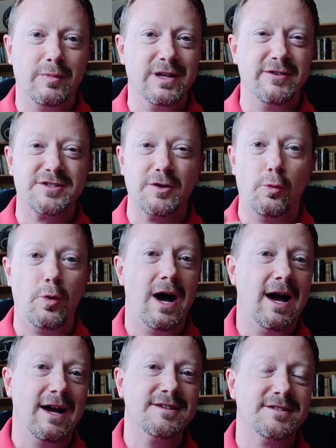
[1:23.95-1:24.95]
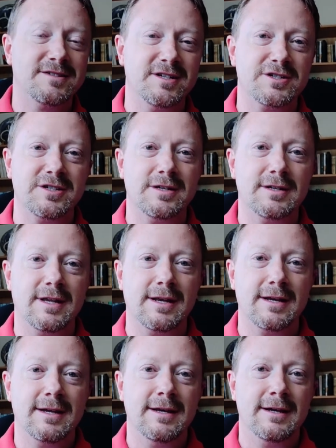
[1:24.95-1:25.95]
I believe it's a wise decision
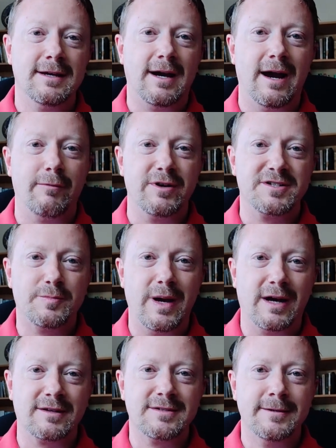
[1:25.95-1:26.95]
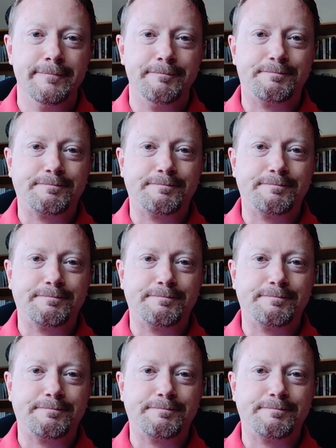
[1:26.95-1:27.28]
that I respect.